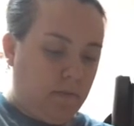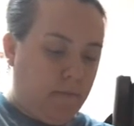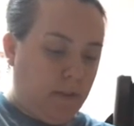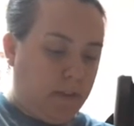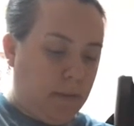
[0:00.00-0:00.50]

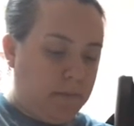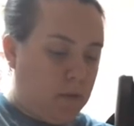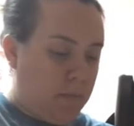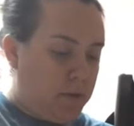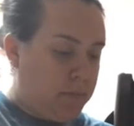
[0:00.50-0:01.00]
filling up
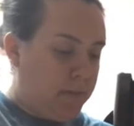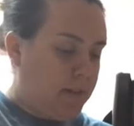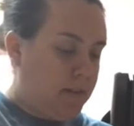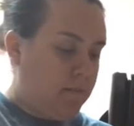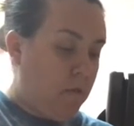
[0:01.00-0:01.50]
so much
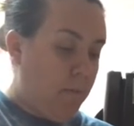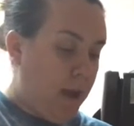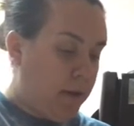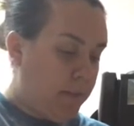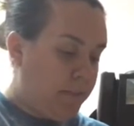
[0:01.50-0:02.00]
because it won't
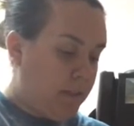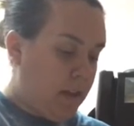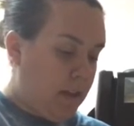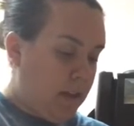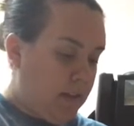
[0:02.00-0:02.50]
matter.
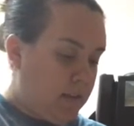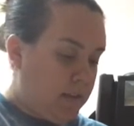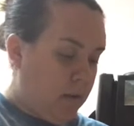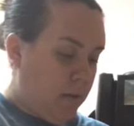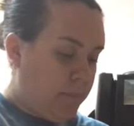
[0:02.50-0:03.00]

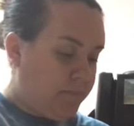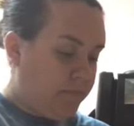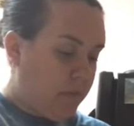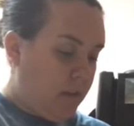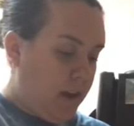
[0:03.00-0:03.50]
So
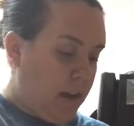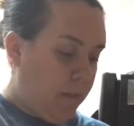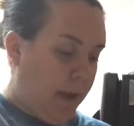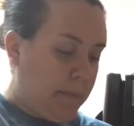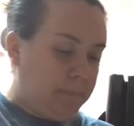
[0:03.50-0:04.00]

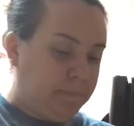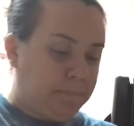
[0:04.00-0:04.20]
anyway,